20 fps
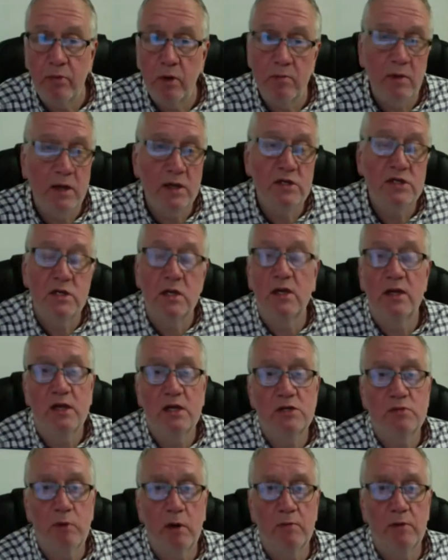it means that at
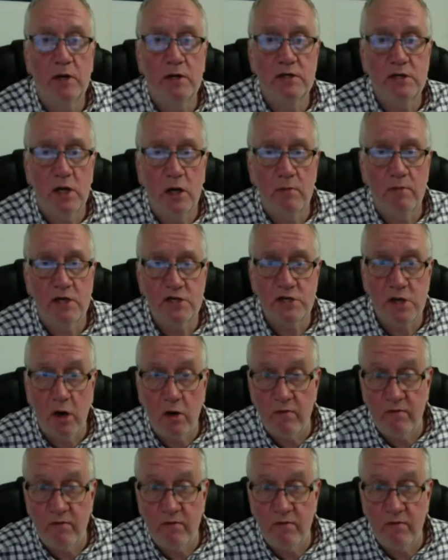this moment in time, there's no